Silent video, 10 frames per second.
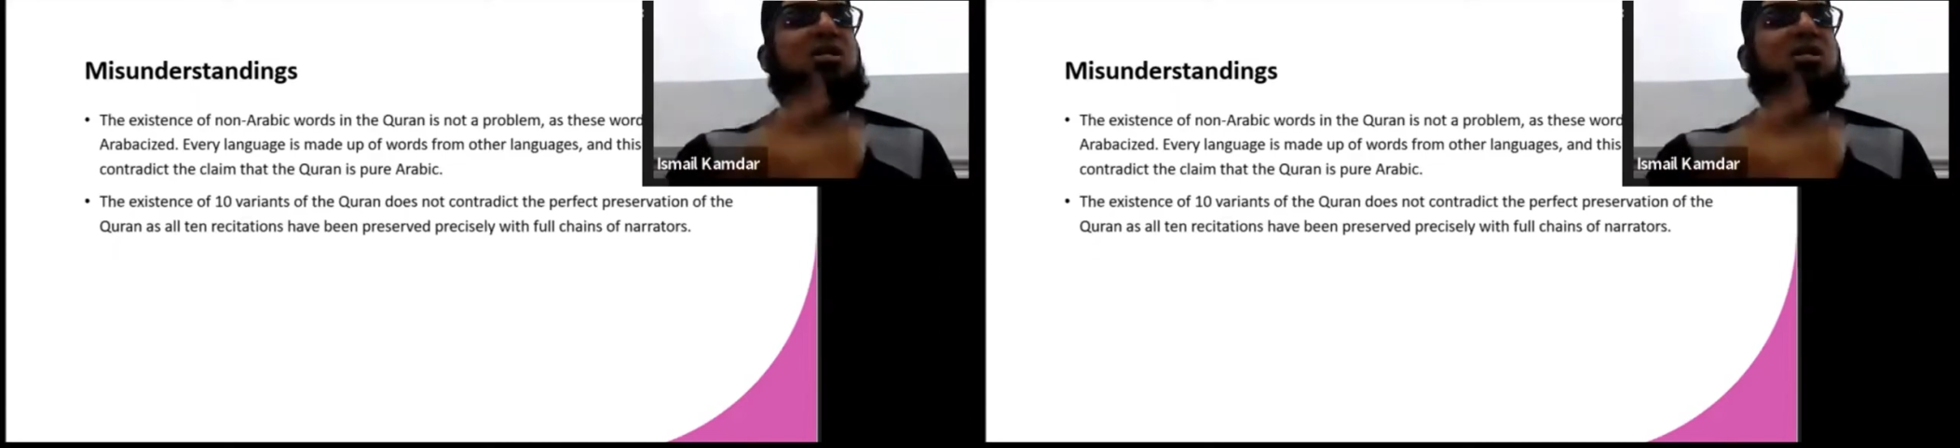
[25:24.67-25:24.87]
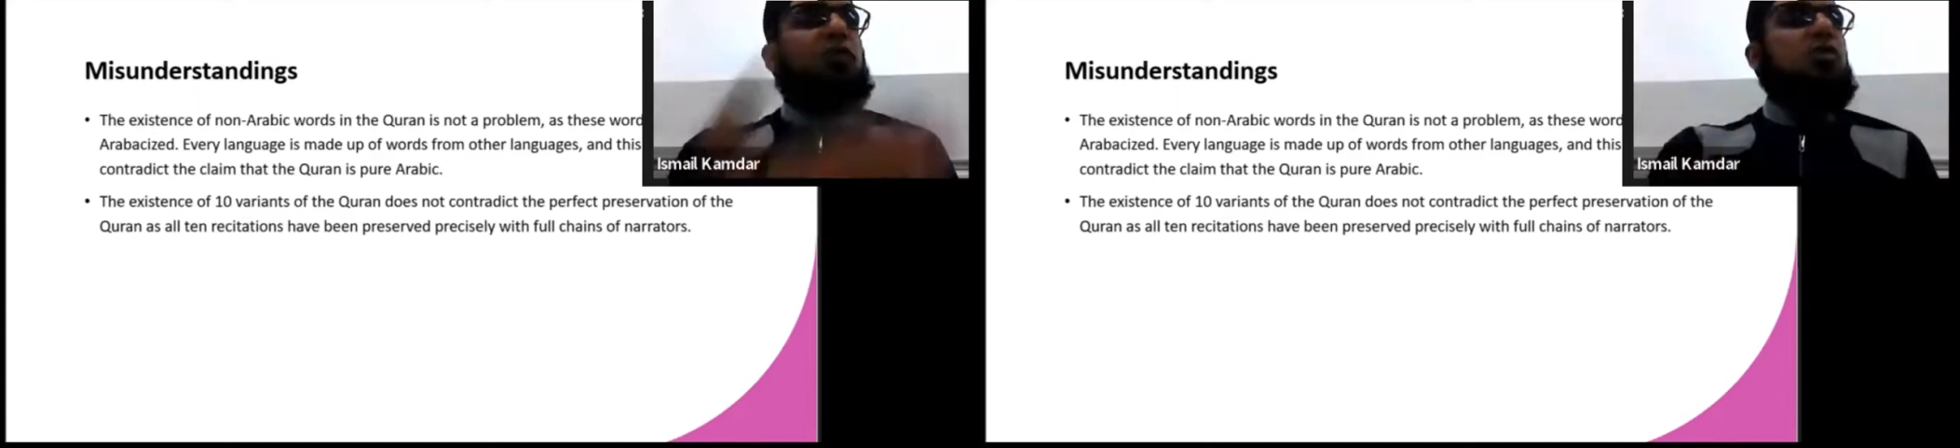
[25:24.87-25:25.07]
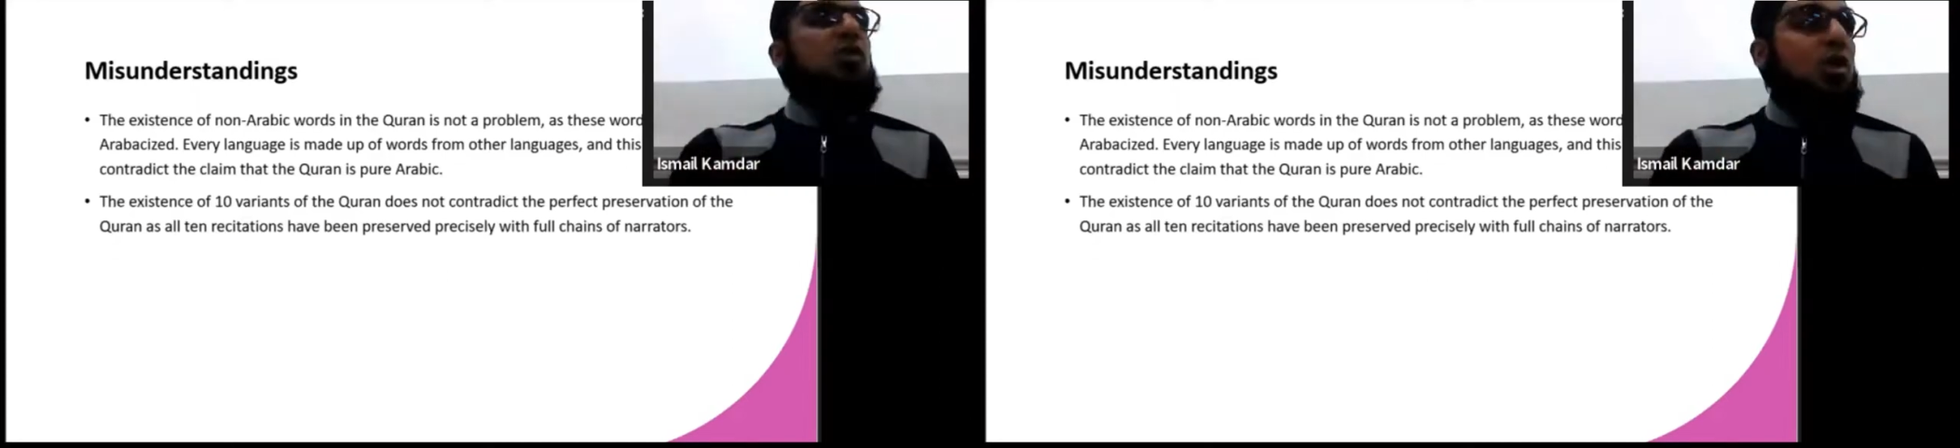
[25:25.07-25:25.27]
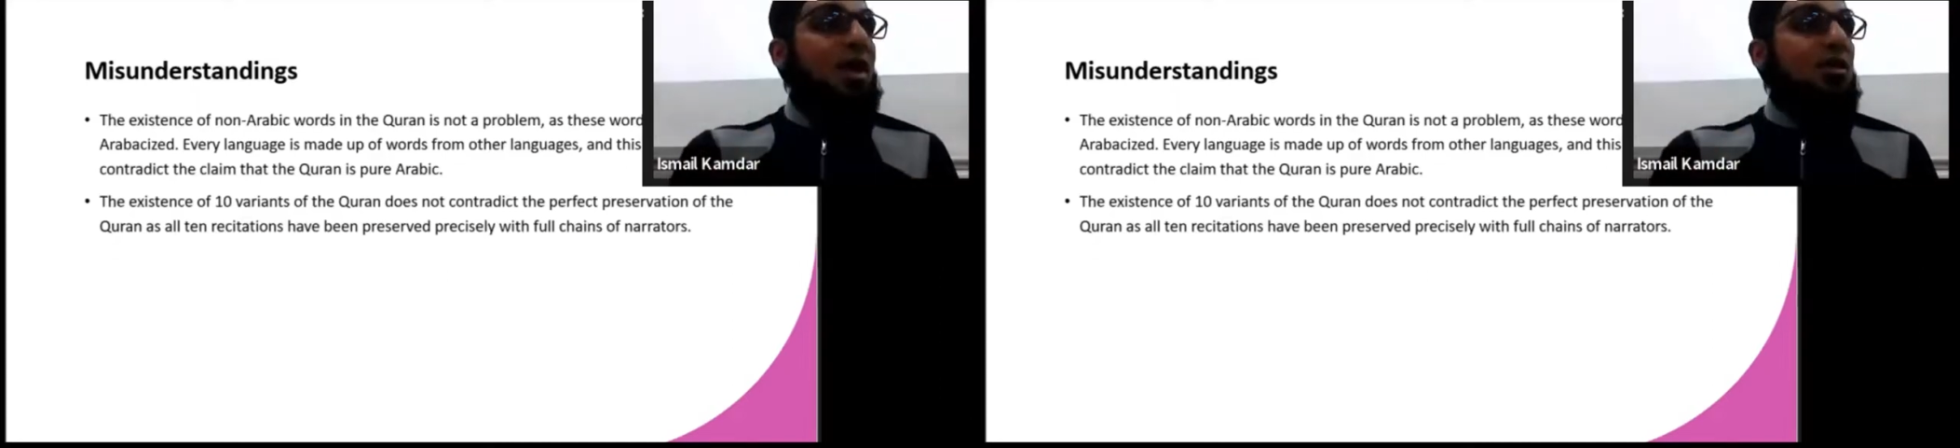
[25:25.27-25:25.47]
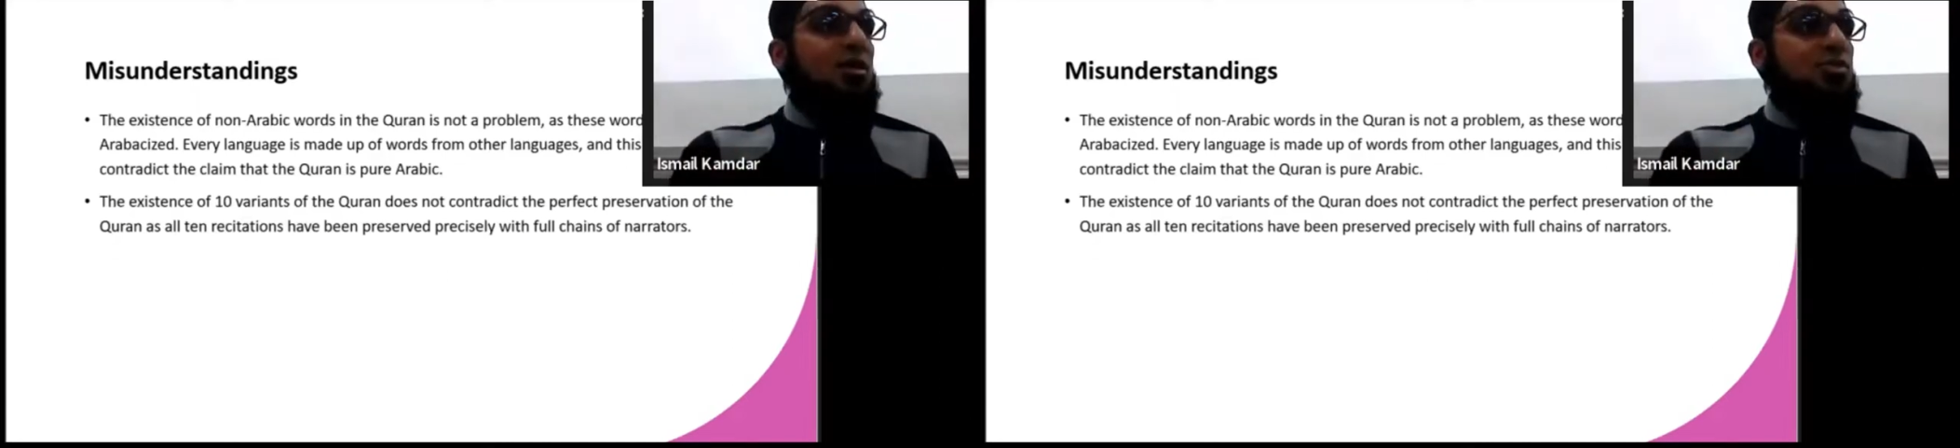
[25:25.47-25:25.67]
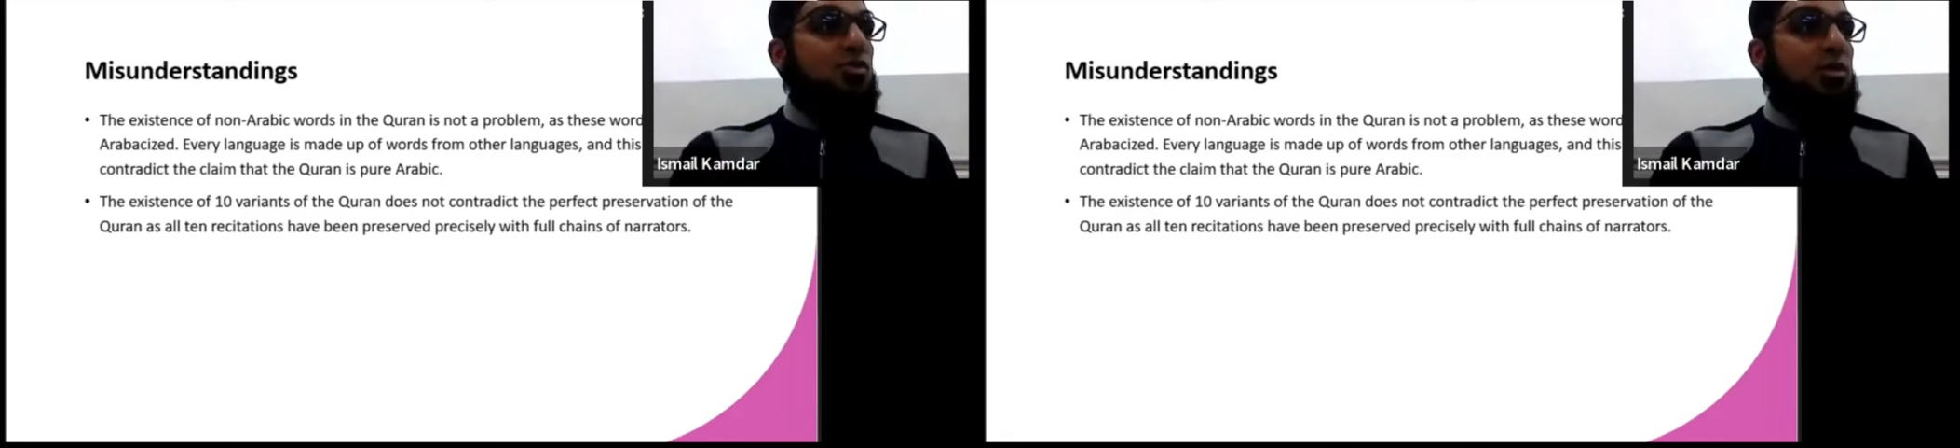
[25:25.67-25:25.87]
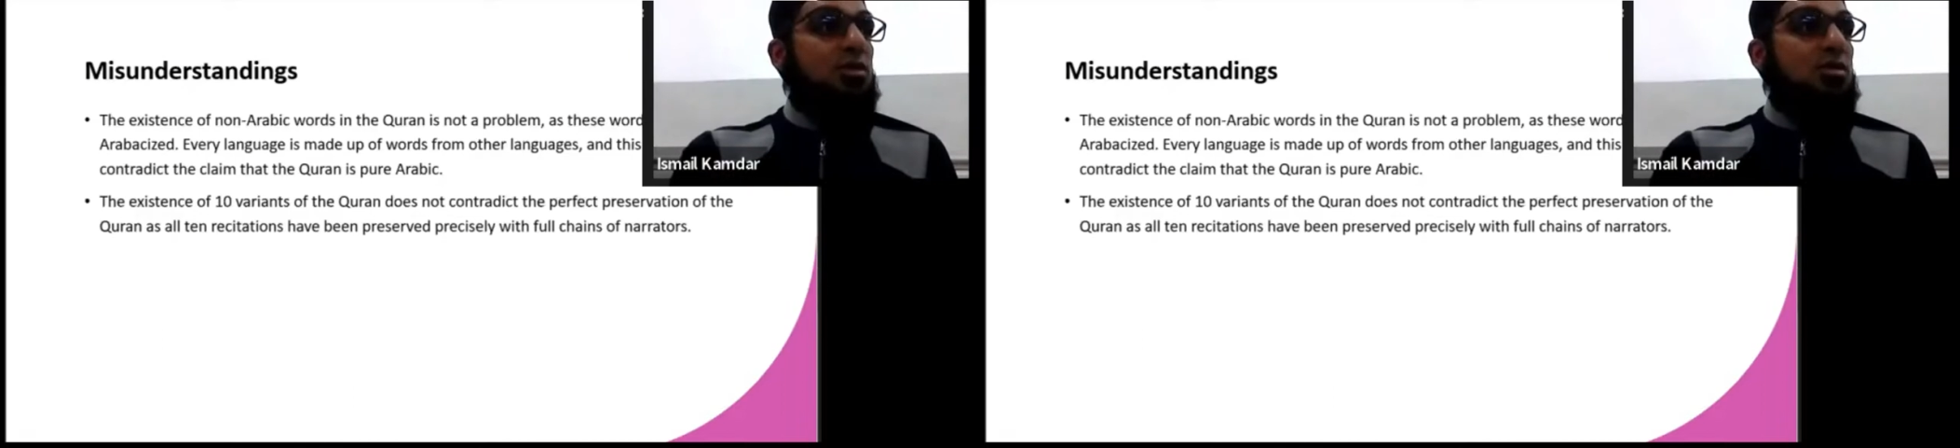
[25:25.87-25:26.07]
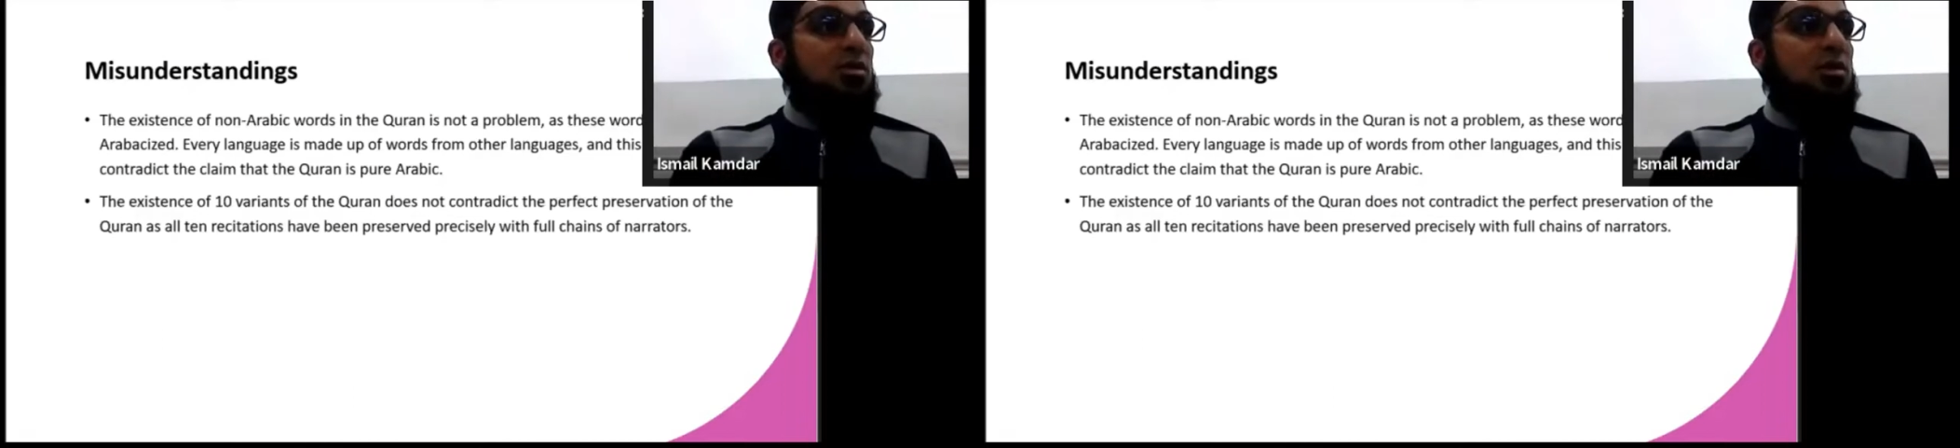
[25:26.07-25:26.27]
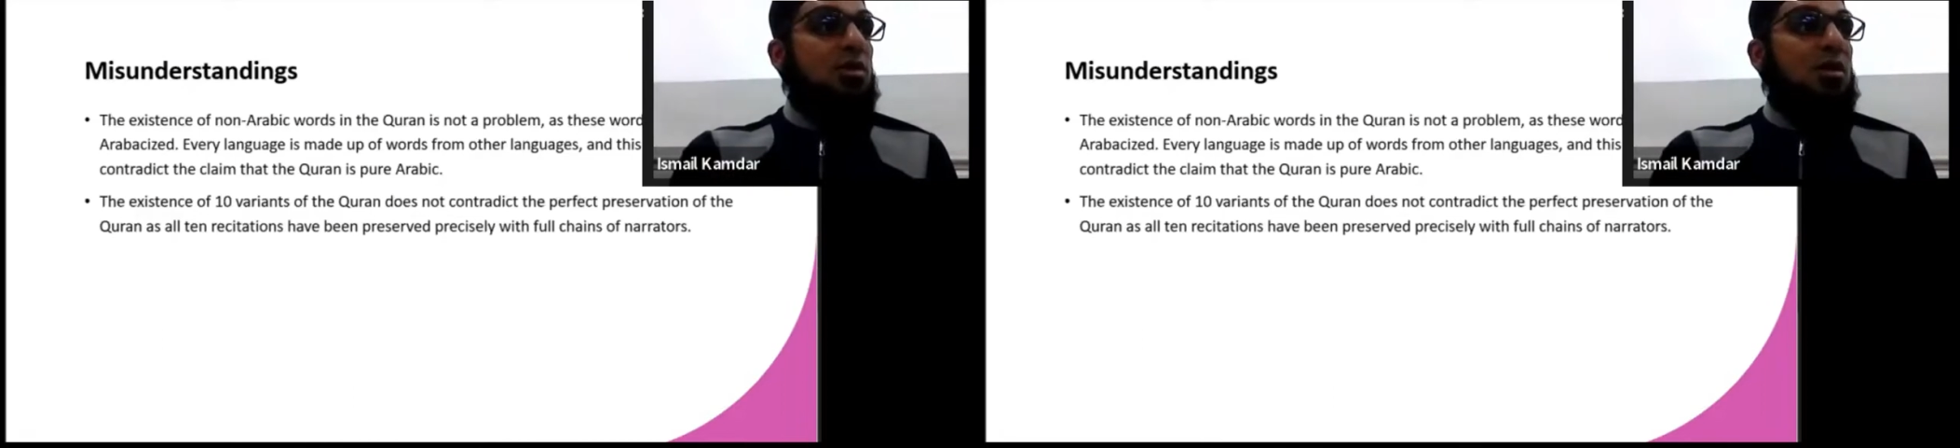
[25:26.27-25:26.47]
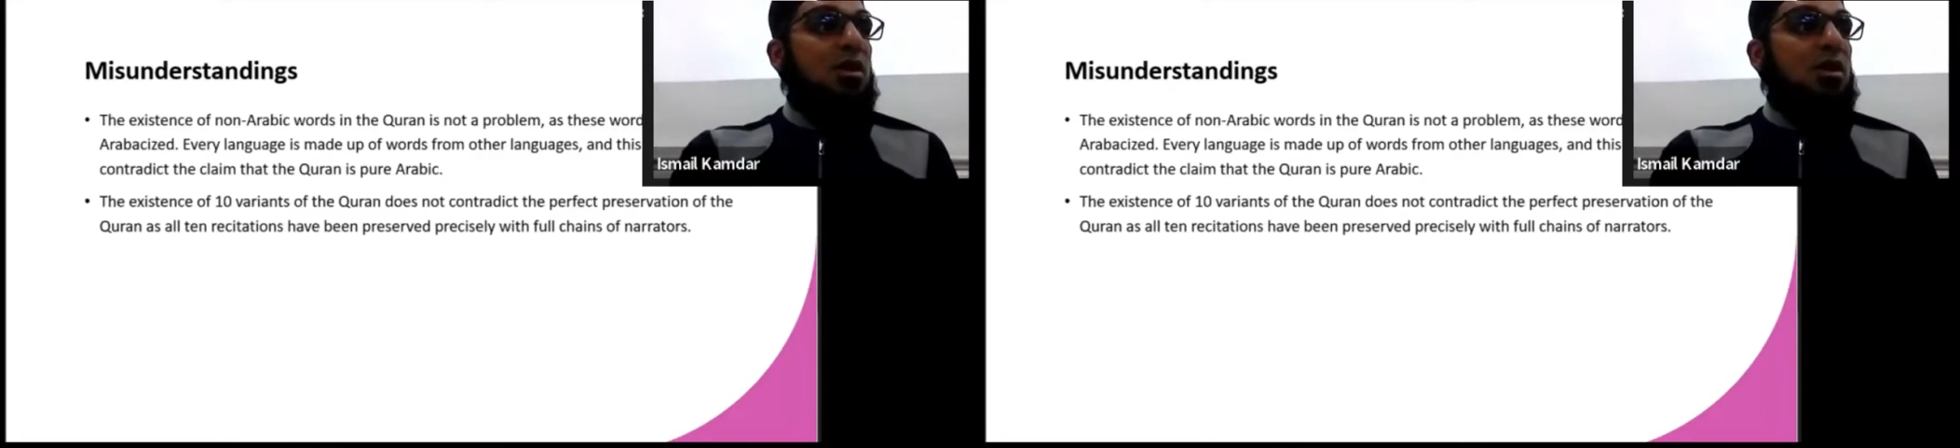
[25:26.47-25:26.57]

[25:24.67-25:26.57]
easy for non-Arabs to read.